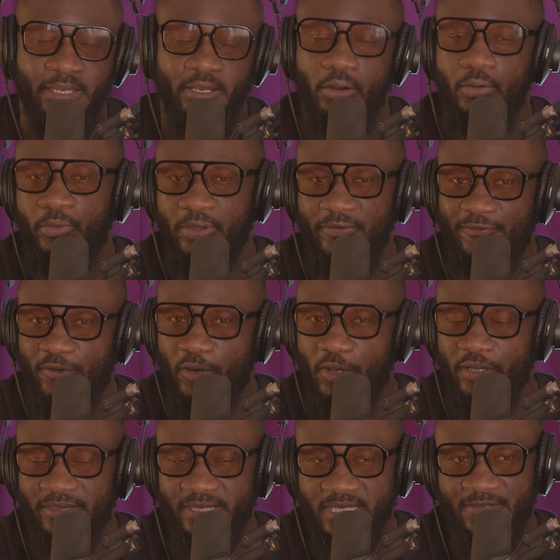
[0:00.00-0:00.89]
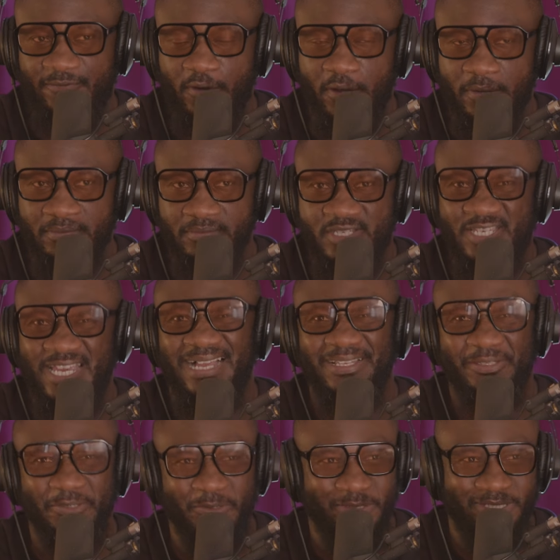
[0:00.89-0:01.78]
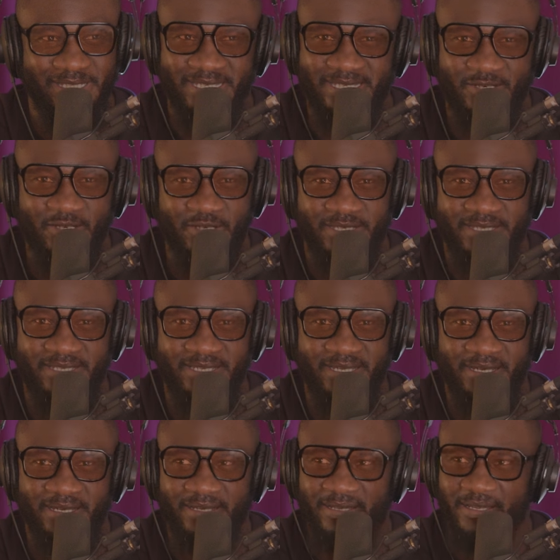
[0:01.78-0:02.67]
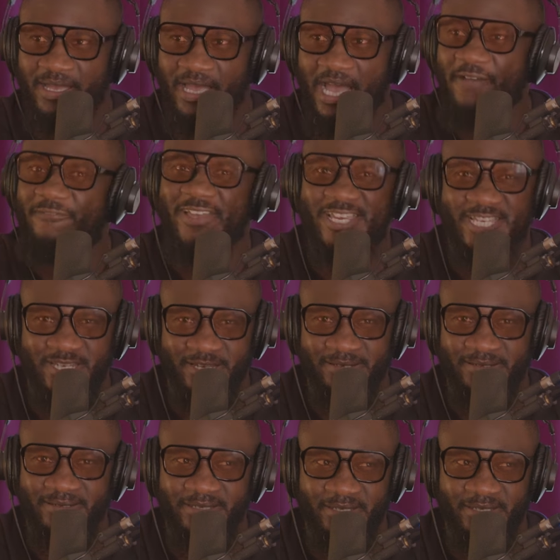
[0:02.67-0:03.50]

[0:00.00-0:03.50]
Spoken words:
You know, we've learned this from childhood. It's just affection.